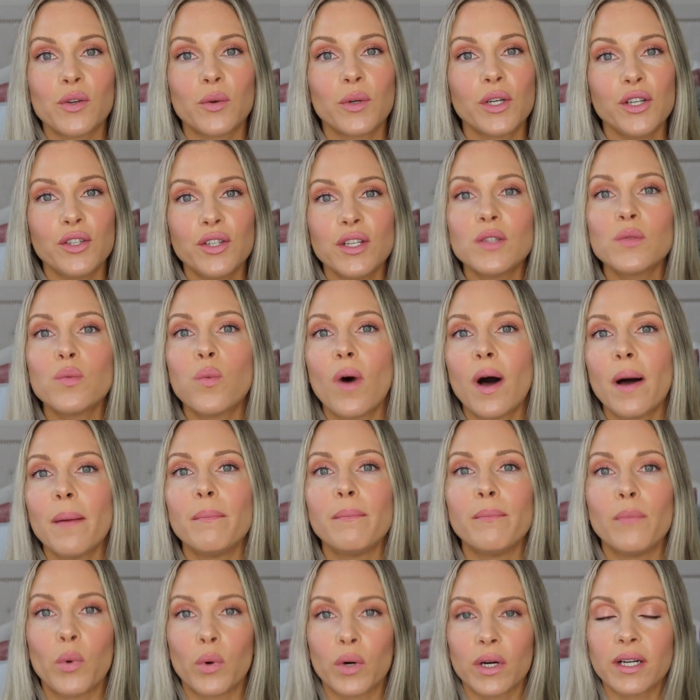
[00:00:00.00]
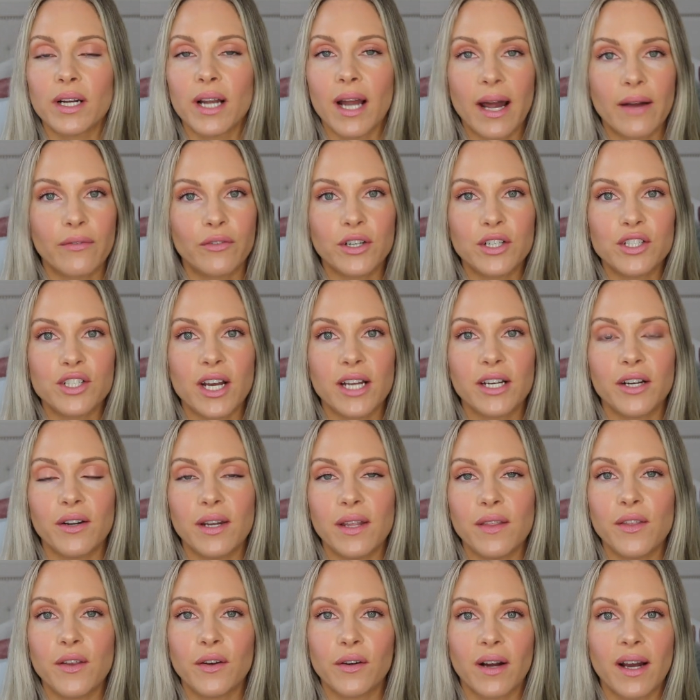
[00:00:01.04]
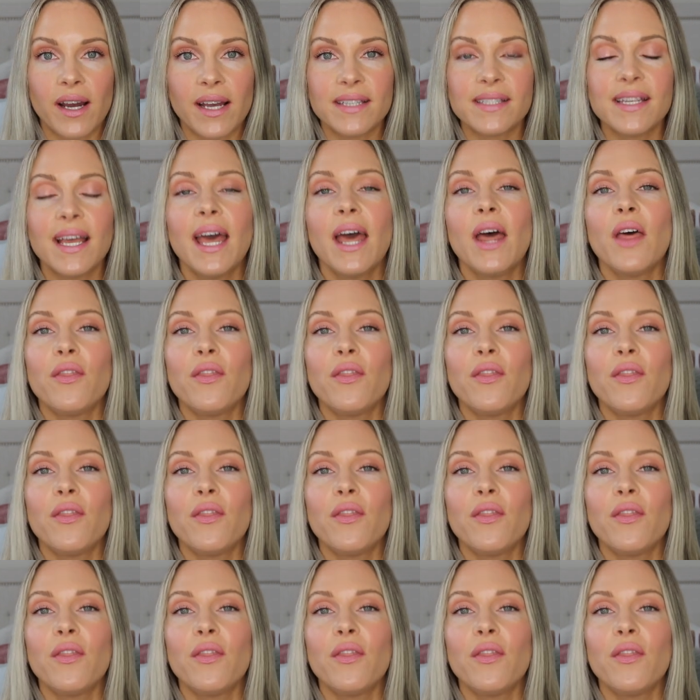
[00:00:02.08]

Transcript: or you just want more coverage underneath your eyes,